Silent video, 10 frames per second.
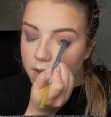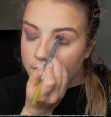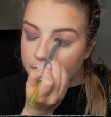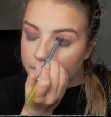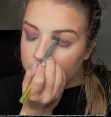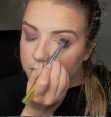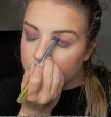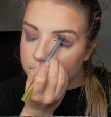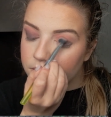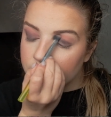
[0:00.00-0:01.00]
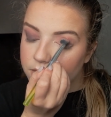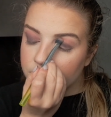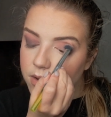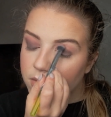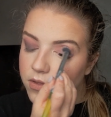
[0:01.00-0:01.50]
And we're going to do the
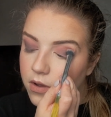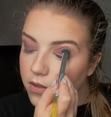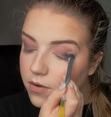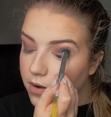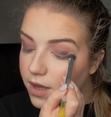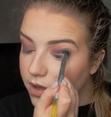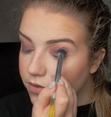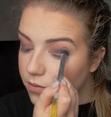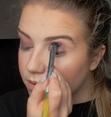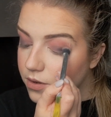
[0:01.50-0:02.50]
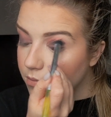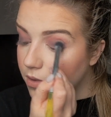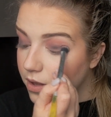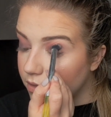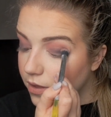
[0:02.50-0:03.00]
same on the other eye, so we're going to
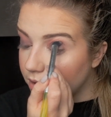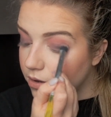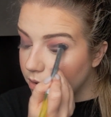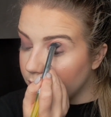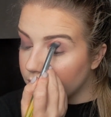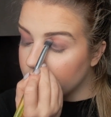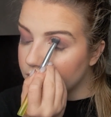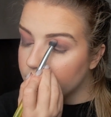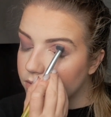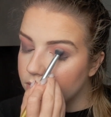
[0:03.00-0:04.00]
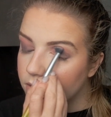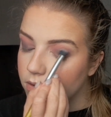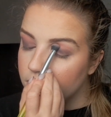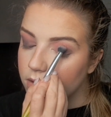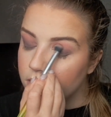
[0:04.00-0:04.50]
blend that upwards
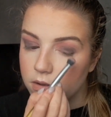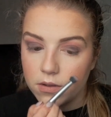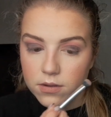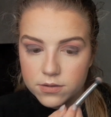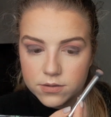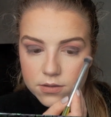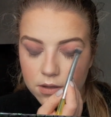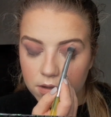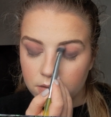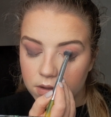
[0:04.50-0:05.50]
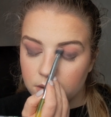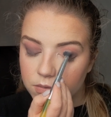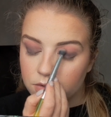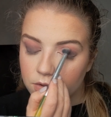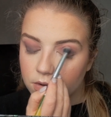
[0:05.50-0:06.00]
slowly
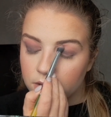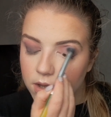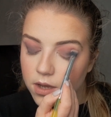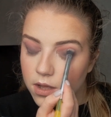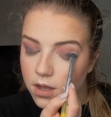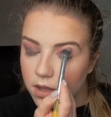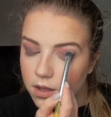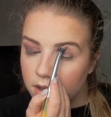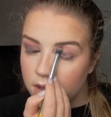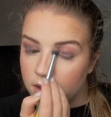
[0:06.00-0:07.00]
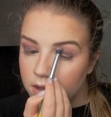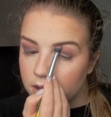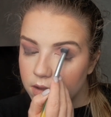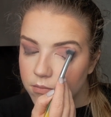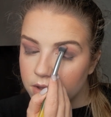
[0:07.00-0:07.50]
but surely,
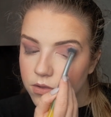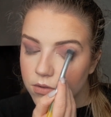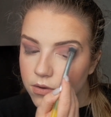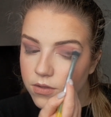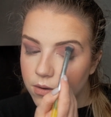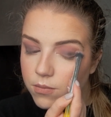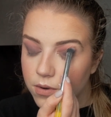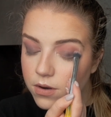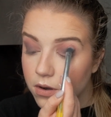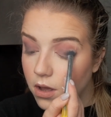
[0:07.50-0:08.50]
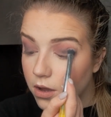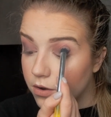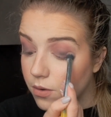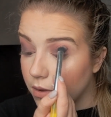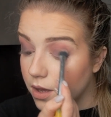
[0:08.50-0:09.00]
and make sure that we're not
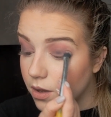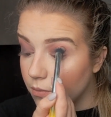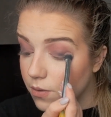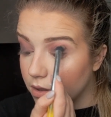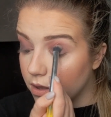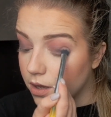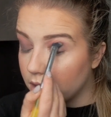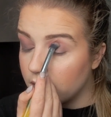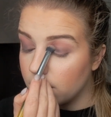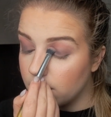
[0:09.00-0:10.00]
doing really